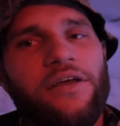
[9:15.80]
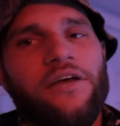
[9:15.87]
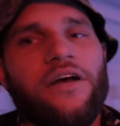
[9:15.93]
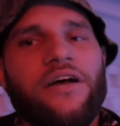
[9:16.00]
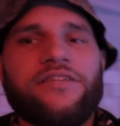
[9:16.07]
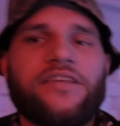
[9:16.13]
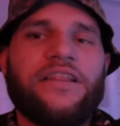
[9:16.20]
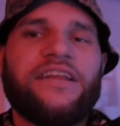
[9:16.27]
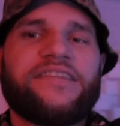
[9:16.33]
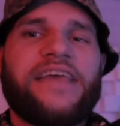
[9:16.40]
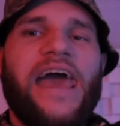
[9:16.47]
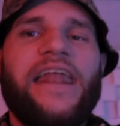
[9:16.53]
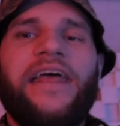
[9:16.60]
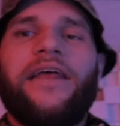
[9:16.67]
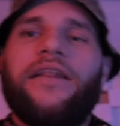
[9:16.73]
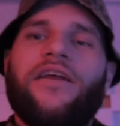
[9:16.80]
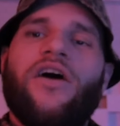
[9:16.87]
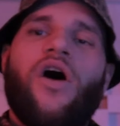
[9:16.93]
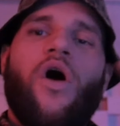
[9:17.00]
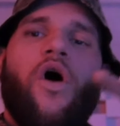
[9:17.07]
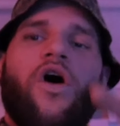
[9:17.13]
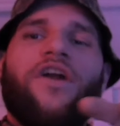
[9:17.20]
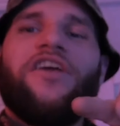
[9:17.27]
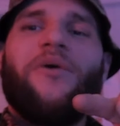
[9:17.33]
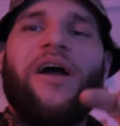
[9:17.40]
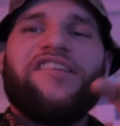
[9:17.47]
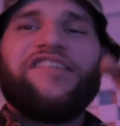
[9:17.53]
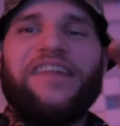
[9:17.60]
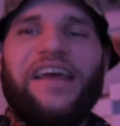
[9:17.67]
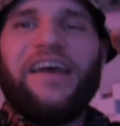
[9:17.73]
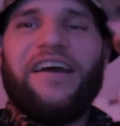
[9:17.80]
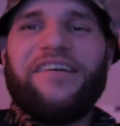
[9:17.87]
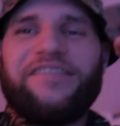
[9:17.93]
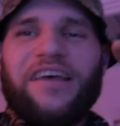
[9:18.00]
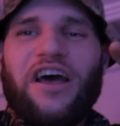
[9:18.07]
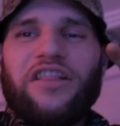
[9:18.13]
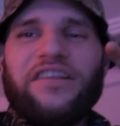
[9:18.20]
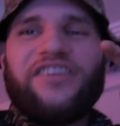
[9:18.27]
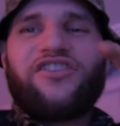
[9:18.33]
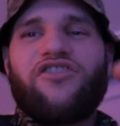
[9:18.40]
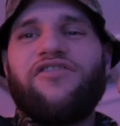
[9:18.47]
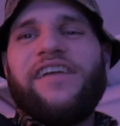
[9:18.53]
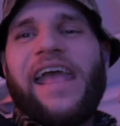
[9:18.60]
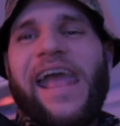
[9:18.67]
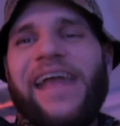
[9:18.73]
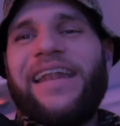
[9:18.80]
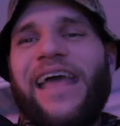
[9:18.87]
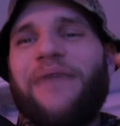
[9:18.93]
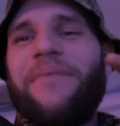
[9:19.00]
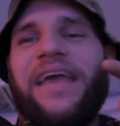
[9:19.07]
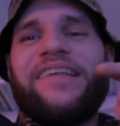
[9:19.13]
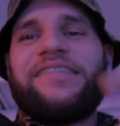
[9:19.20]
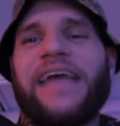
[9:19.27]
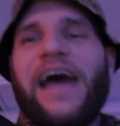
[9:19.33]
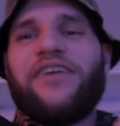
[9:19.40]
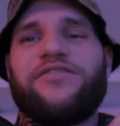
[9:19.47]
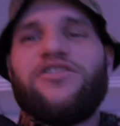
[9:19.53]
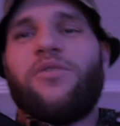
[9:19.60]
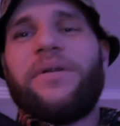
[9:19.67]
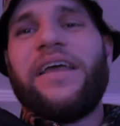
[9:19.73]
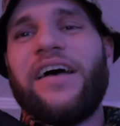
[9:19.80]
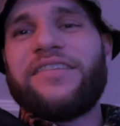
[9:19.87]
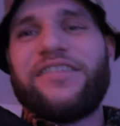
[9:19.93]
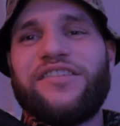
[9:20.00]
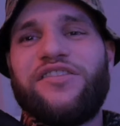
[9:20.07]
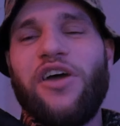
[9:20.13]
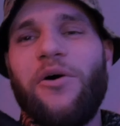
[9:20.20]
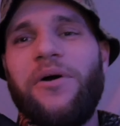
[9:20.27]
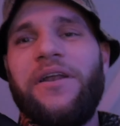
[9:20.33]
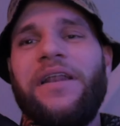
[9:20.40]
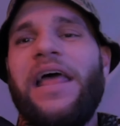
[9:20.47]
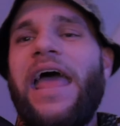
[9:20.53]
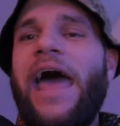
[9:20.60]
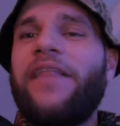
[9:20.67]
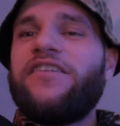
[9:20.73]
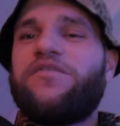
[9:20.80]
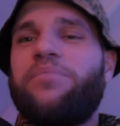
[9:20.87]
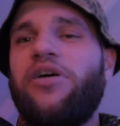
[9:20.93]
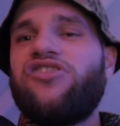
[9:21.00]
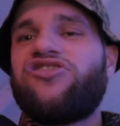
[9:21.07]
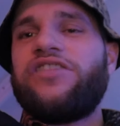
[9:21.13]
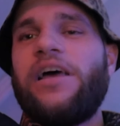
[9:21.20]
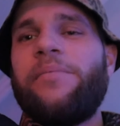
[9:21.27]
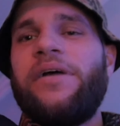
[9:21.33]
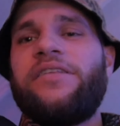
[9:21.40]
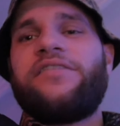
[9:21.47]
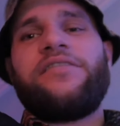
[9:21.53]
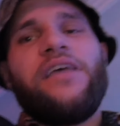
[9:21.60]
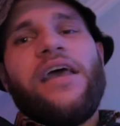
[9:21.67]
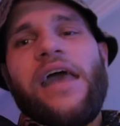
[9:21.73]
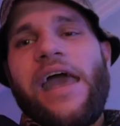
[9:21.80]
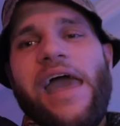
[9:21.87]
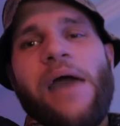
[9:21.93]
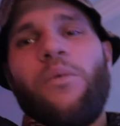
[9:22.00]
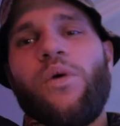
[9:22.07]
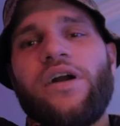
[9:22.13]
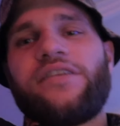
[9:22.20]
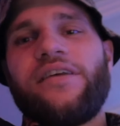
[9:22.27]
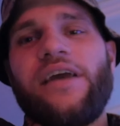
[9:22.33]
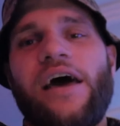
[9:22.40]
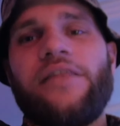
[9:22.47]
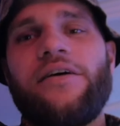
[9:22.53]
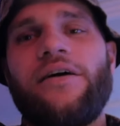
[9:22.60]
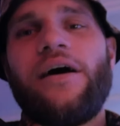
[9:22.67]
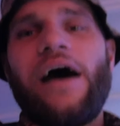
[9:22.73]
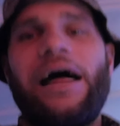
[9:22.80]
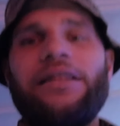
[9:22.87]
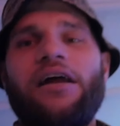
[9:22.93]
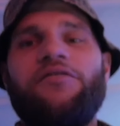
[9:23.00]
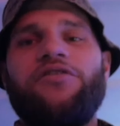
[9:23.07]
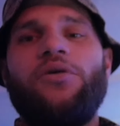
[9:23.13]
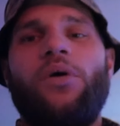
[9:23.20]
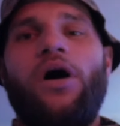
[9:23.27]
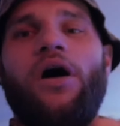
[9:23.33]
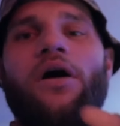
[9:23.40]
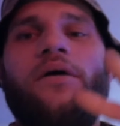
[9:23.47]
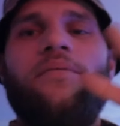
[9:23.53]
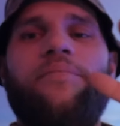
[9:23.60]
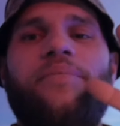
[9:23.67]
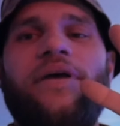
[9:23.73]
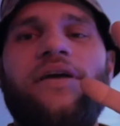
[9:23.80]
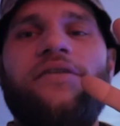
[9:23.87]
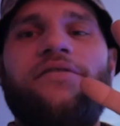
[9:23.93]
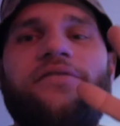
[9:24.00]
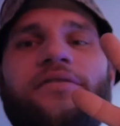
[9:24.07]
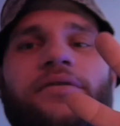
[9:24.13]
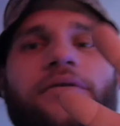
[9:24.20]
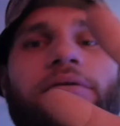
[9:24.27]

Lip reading: So let's get it. Audio engineers, let's create and make sounds nobody else is doing, and let's push limits and work together. I love you all. Peace.